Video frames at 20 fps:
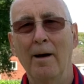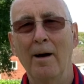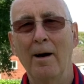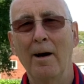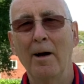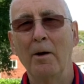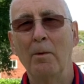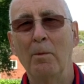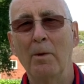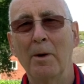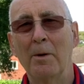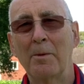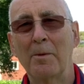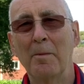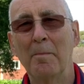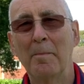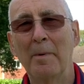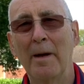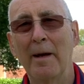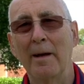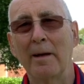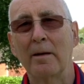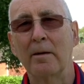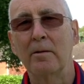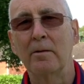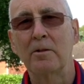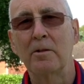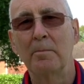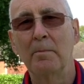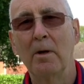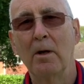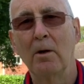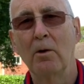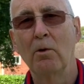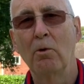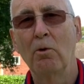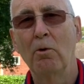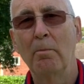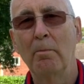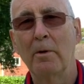Hi, welcome back to my
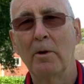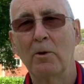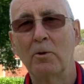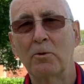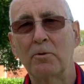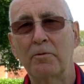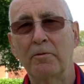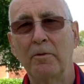Lawn Bowls